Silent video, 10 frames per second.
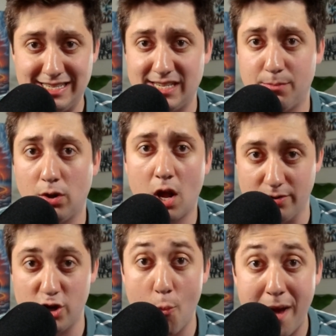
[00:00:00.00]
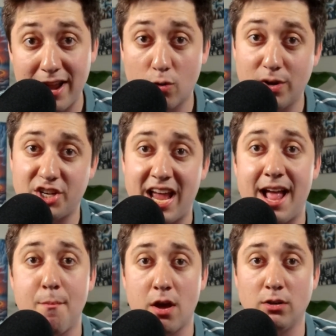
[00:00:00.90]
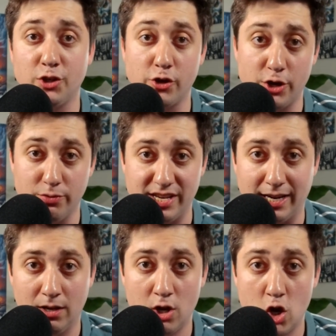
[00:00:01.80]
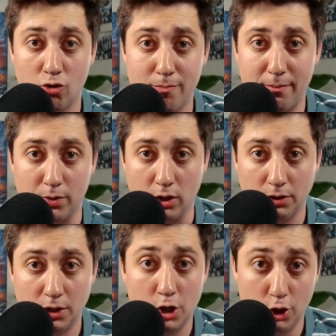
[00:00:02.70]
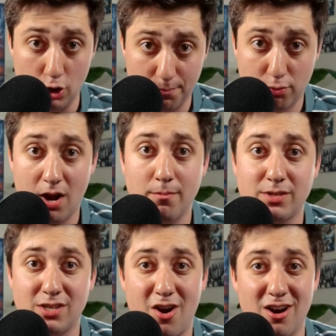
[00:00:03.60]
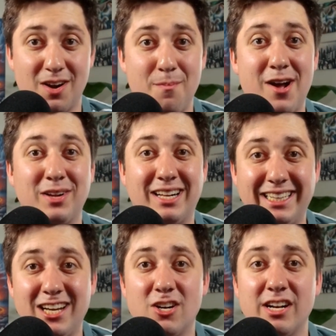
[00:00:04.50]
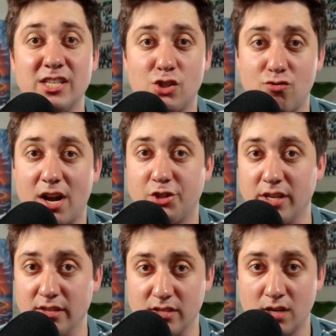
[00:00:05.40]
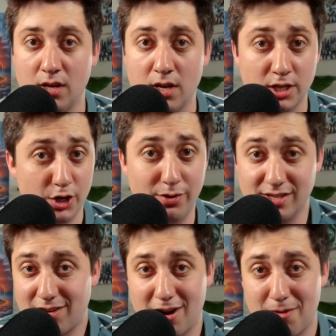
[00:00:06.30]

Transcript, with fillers: to pull off no matter which AI model you're using. Remember, Good prompts are about clear instructions. So you can start